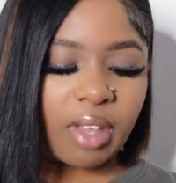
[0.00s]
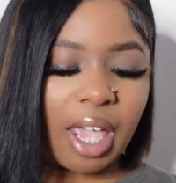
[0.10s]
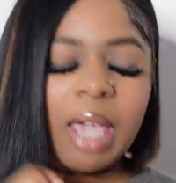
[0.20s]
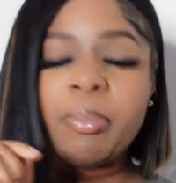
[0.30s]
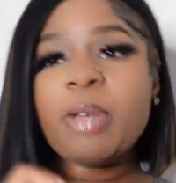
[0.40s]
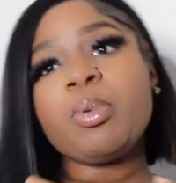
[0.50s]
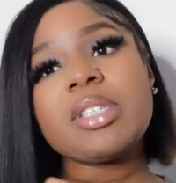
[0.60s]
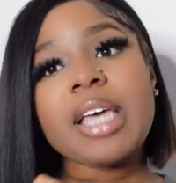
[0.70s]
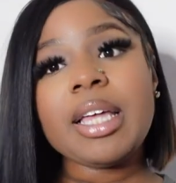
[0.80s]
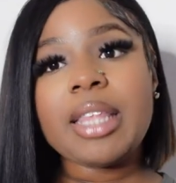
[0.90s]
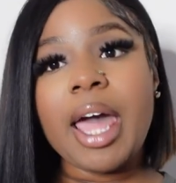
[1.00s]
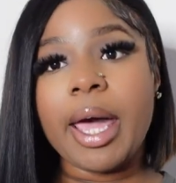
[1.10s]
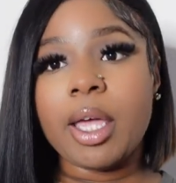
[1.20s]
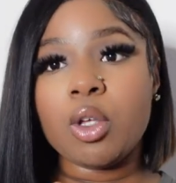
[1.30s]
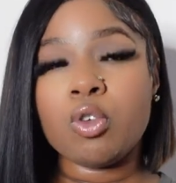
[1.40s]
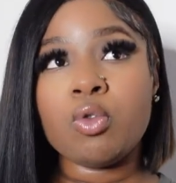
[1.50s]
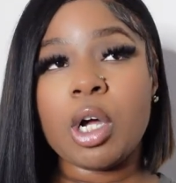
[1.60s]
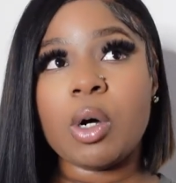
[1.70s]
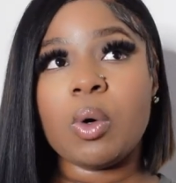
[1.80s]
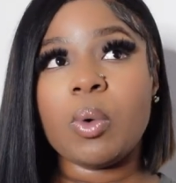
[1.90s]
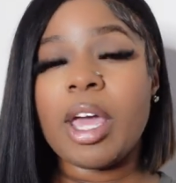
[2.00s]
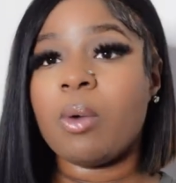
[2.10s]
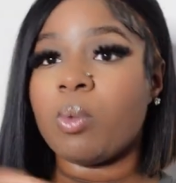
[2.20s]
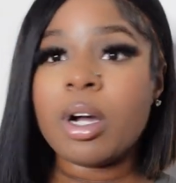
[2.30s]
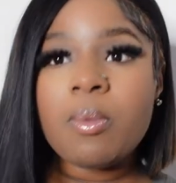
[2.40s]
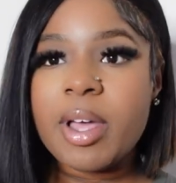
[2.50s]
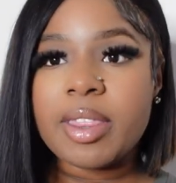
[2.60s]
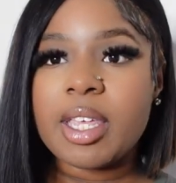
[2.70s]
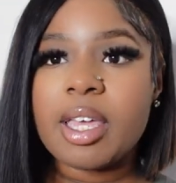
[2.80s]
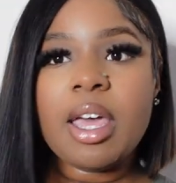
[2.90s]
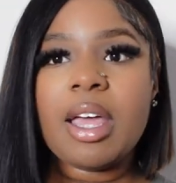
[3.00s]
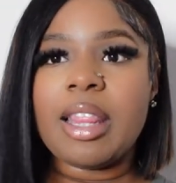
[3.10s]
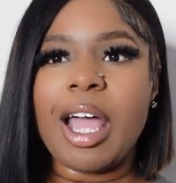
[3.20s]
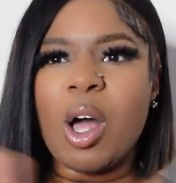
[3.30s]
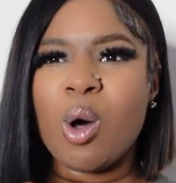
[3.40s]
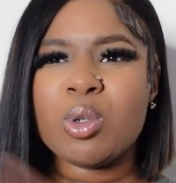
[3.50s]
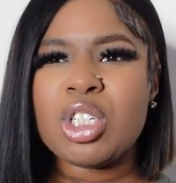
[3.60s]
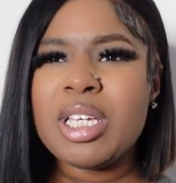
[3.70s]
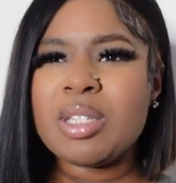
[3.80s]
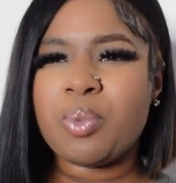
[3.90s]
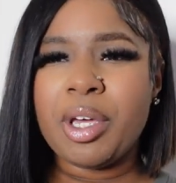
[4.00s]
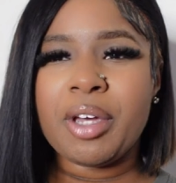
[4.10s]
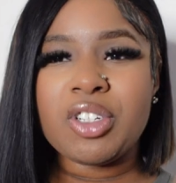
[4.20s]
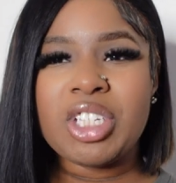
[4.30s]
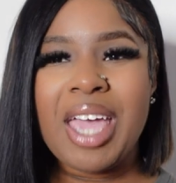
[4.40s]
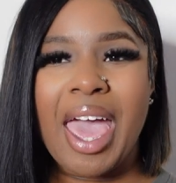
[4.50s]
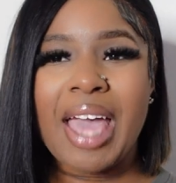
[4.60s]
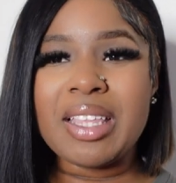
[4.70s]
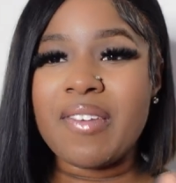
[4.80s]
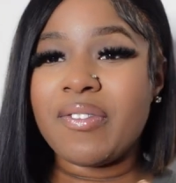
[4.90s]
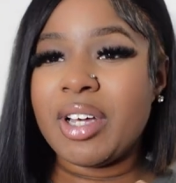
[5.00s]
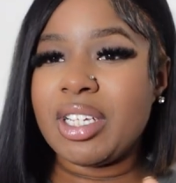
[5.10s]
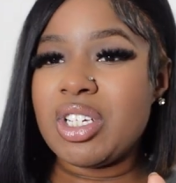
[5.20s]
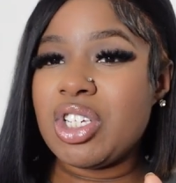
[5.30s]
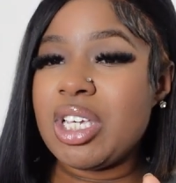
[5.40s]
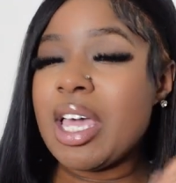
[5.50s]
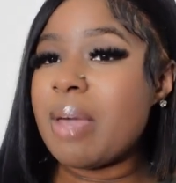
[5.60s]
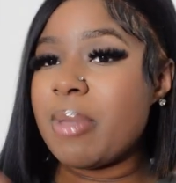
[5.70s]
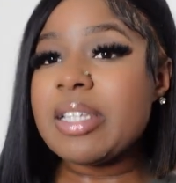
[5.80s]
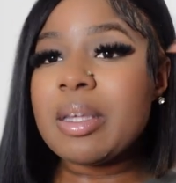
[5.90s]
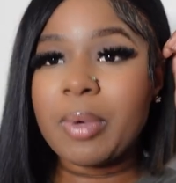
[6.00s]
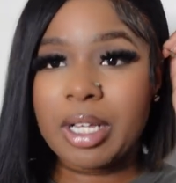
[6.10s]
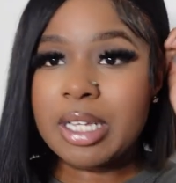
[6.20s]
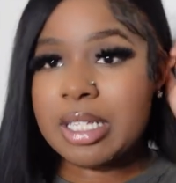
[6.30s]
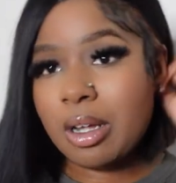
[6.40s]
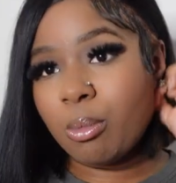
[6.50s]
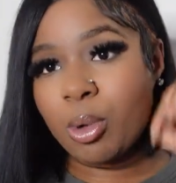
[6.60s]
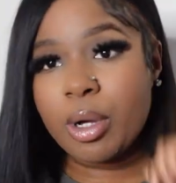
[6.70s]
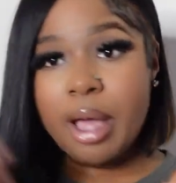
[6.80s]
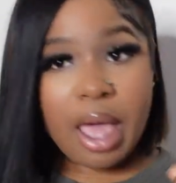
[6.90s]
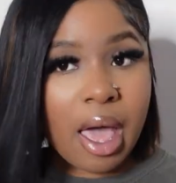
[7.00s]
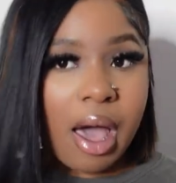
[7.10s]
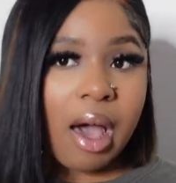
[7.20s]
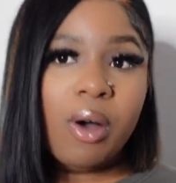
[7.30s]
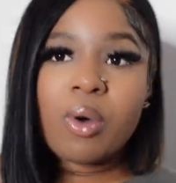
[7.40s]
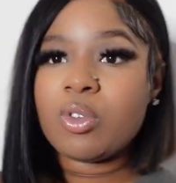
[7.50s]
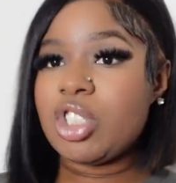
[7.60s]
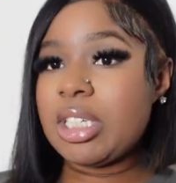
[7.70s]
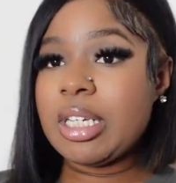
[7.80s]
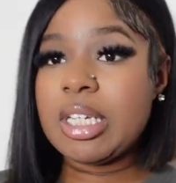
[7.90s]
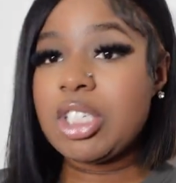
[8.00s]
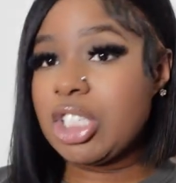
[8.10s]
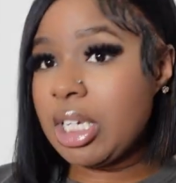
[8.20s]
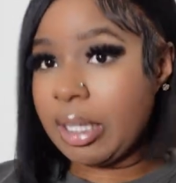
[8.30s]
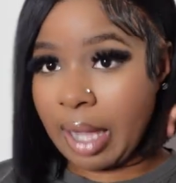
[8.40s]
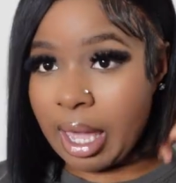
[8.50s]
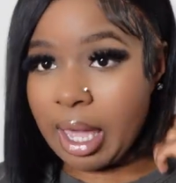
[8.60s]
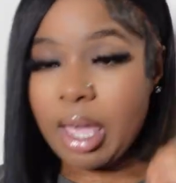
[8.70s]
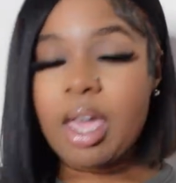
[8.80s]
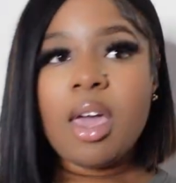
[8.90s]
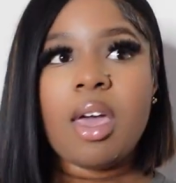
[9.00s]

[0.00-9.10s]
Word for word: and people take that you know and run with it like oh she's weird she acting funny she ain't messing with us no more oh she did she that